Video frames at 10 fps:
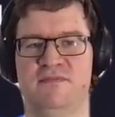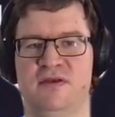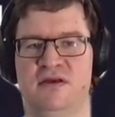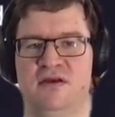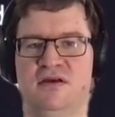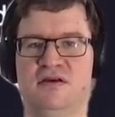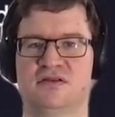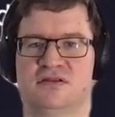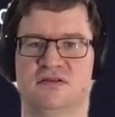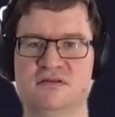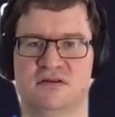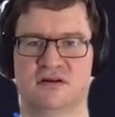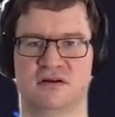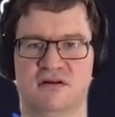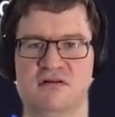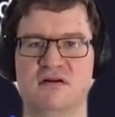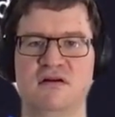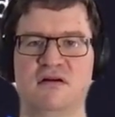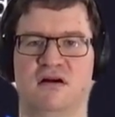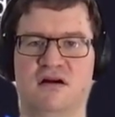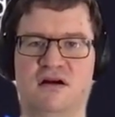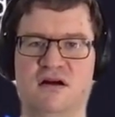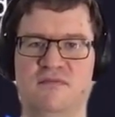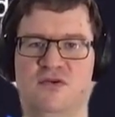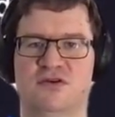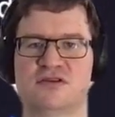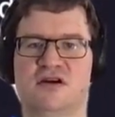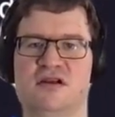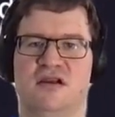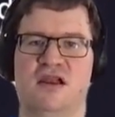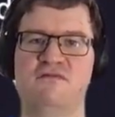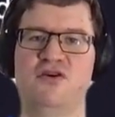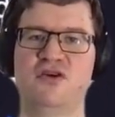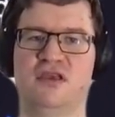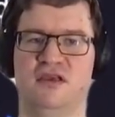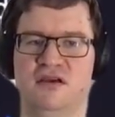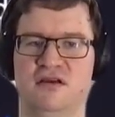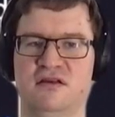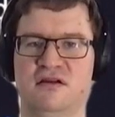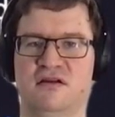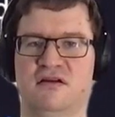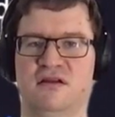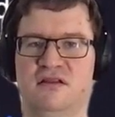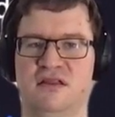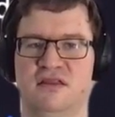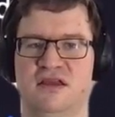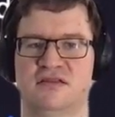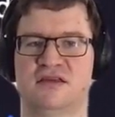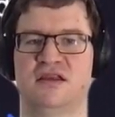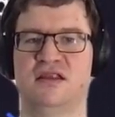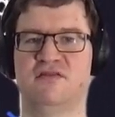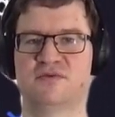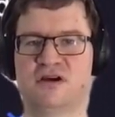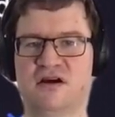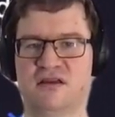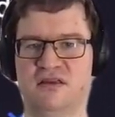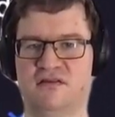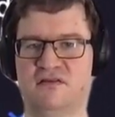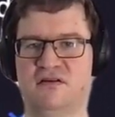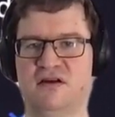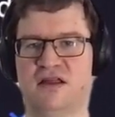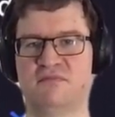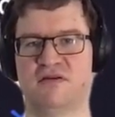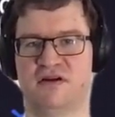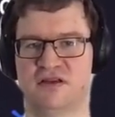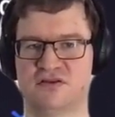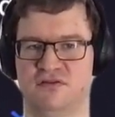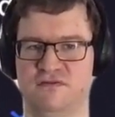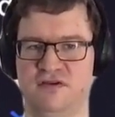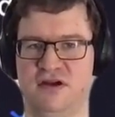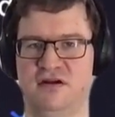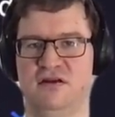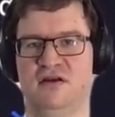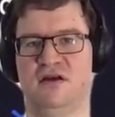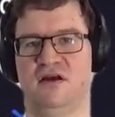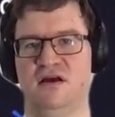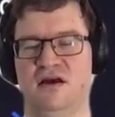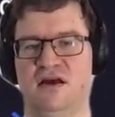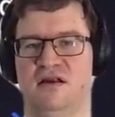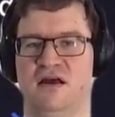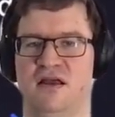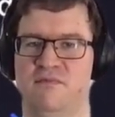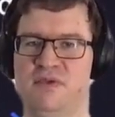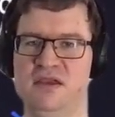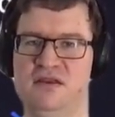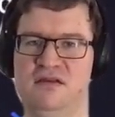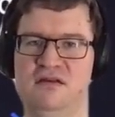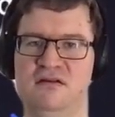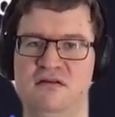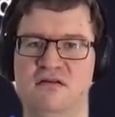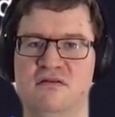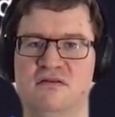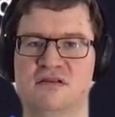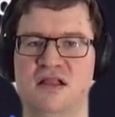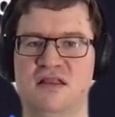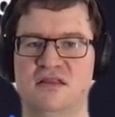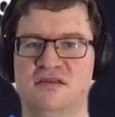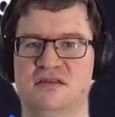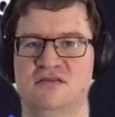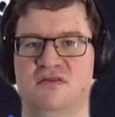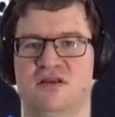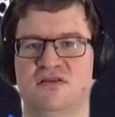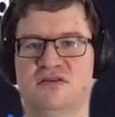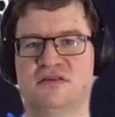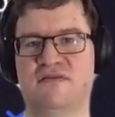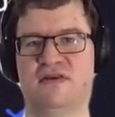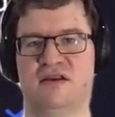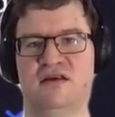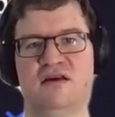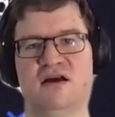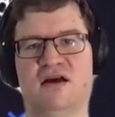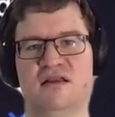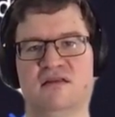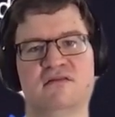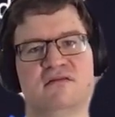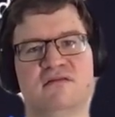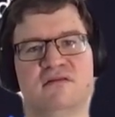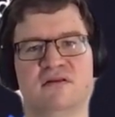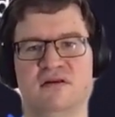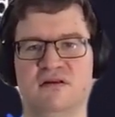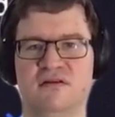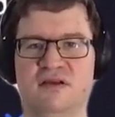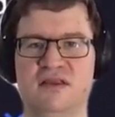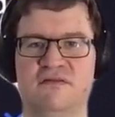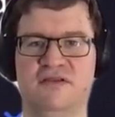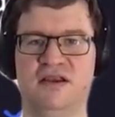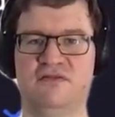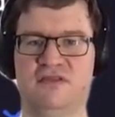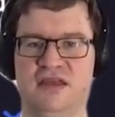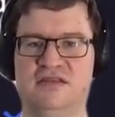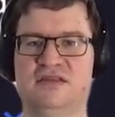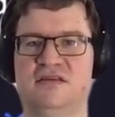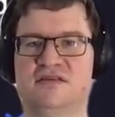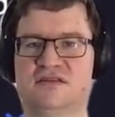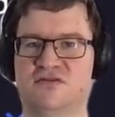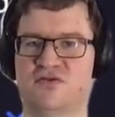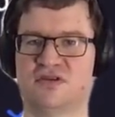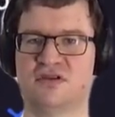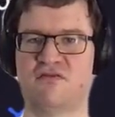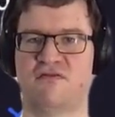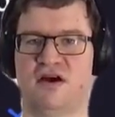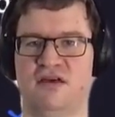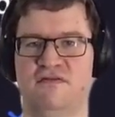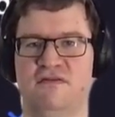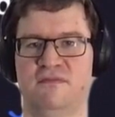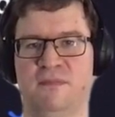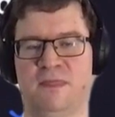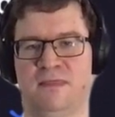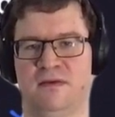me. So I'm Juho Saarinen and working currently as test and DevOps architect at Maverick Software. And I have been consultant since 2007 and in the field of testing since 2005.